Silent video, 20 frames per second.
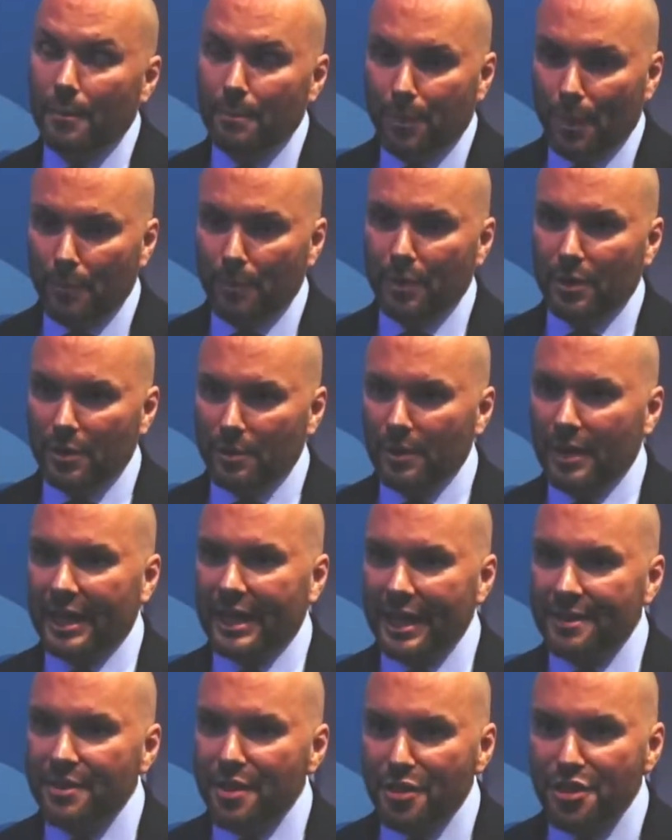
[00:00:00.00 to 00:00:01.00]
but
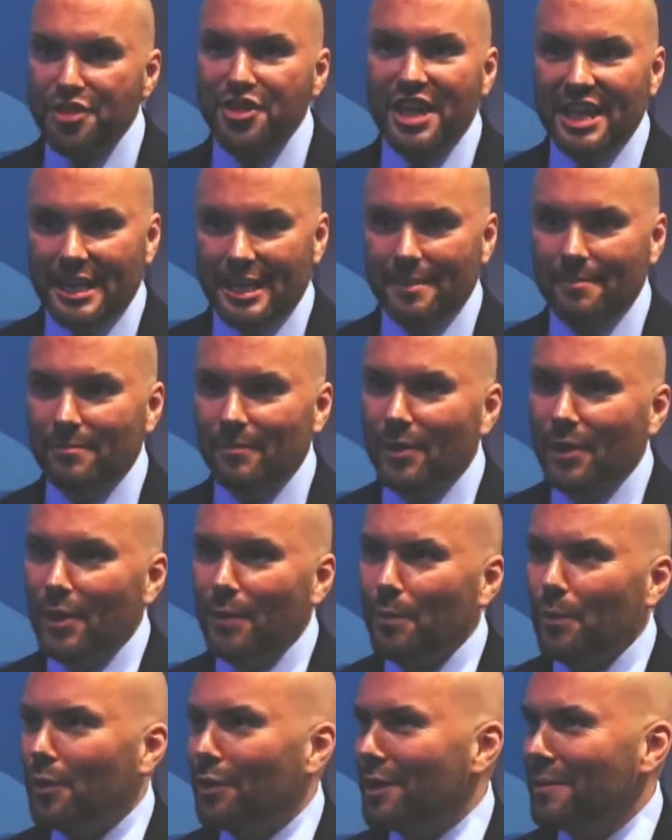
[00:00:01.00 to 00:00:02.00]
again, the theme,
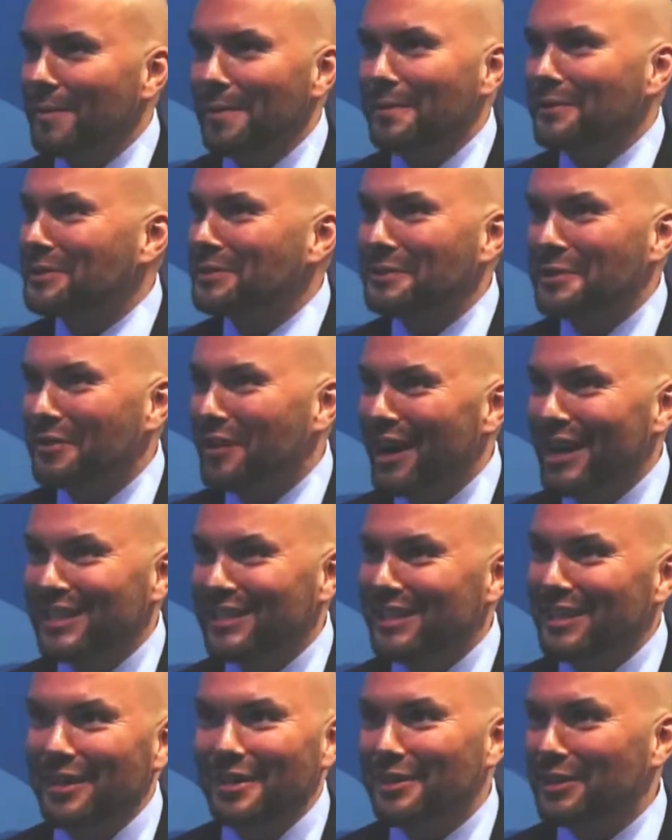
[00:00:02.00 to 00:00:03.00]
we'll come up with some
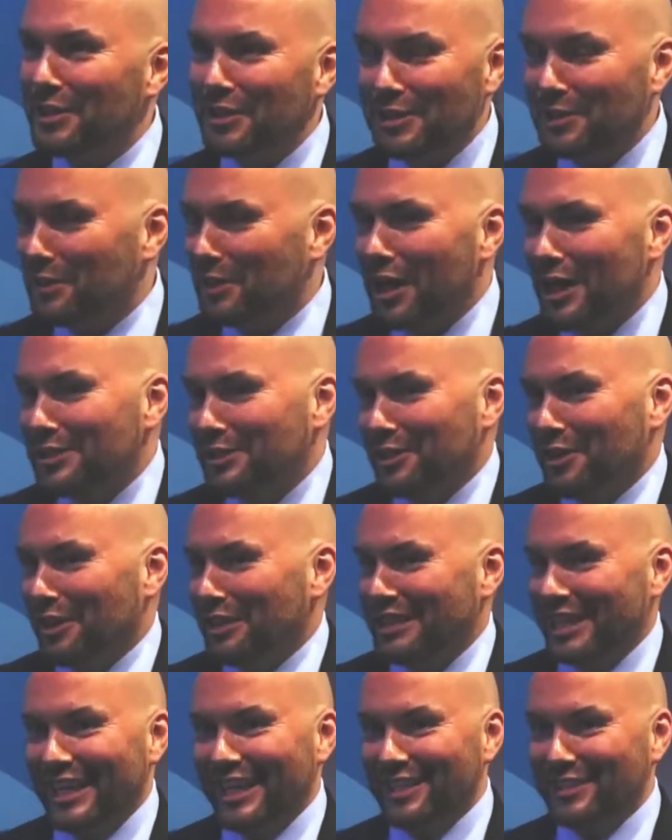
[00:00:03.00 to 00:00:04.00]
crazy
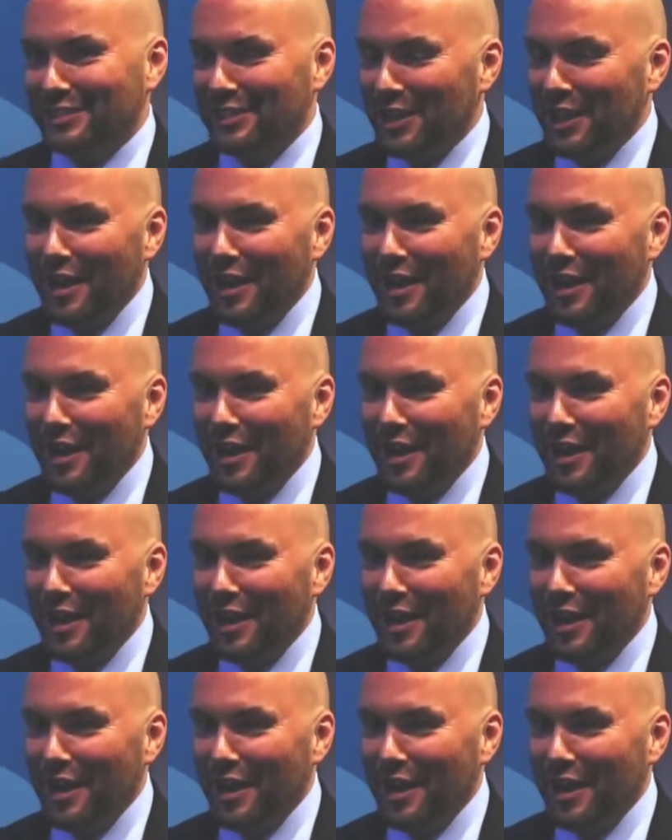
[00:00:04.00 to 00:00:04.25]
ideas.